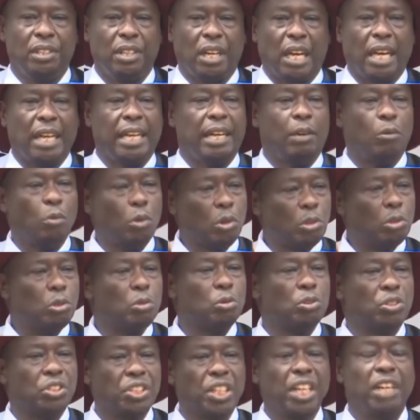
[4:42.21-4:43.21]
And I want to
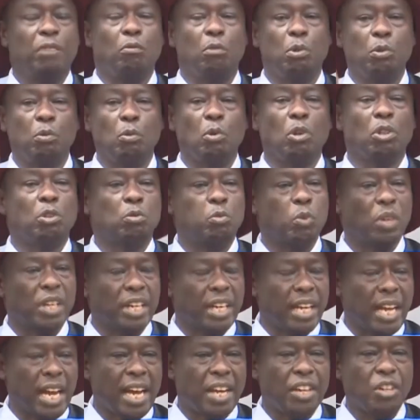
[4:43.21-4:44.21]
say we want to
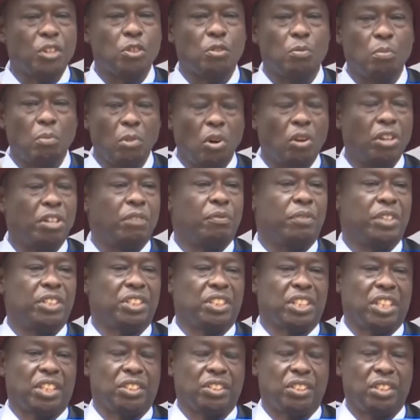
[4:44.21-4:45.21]
encourage more
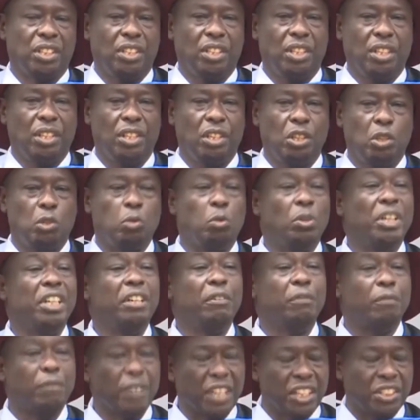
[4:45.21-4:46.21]
investors to
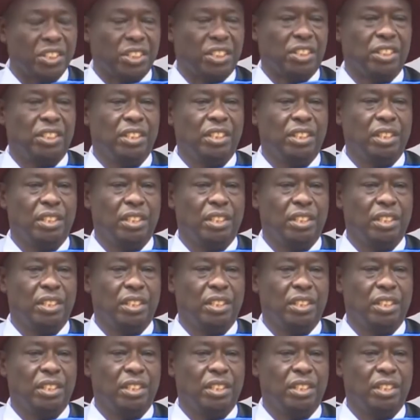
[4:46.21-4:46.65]
invest